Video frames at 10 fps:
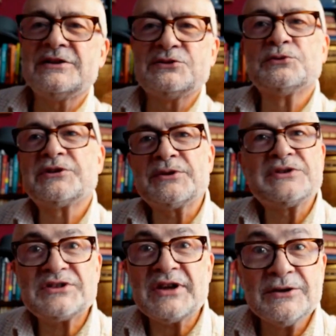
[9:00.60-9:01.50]
also a
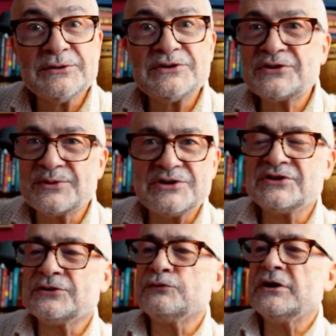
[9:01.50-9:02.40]
séance, which is
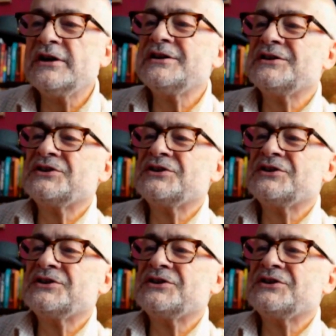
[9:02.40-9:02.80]
a riot.